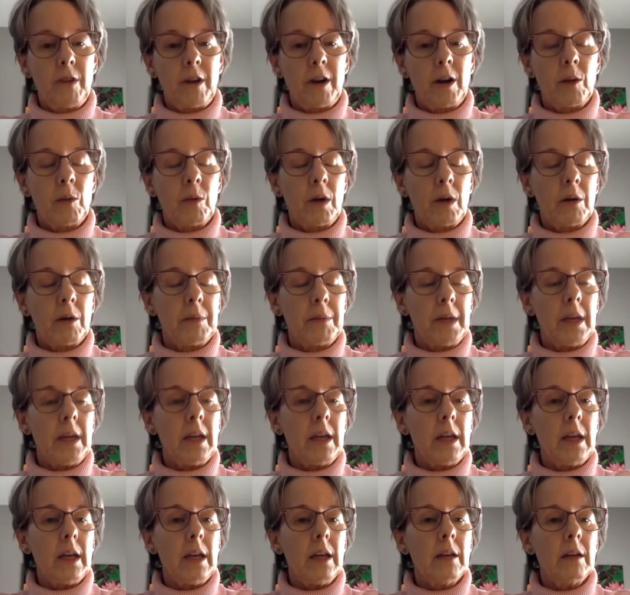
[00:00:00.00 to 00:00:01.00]
very well
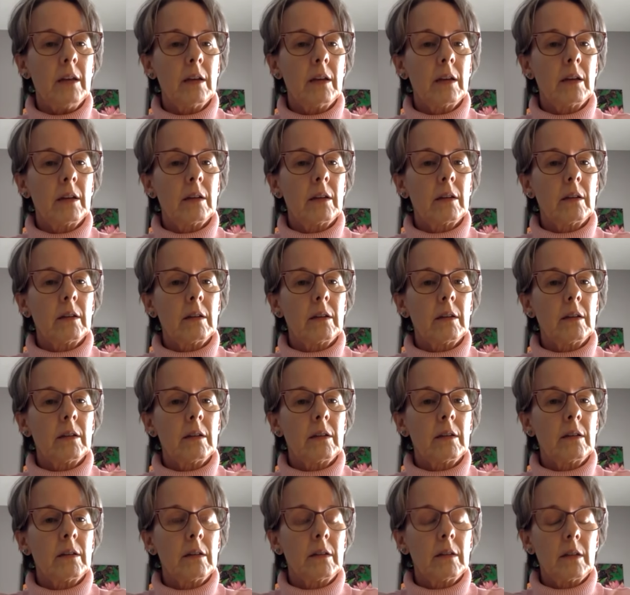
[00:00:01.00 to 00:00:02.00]
be. You know what I
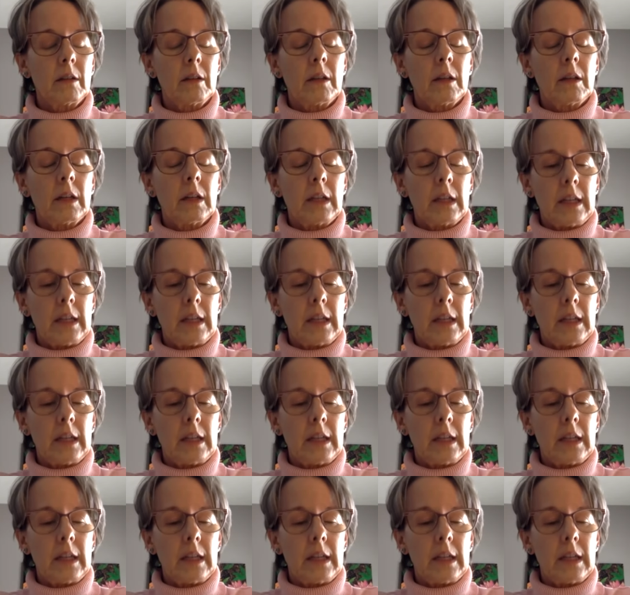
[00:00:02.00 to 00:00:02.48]
mean? Like it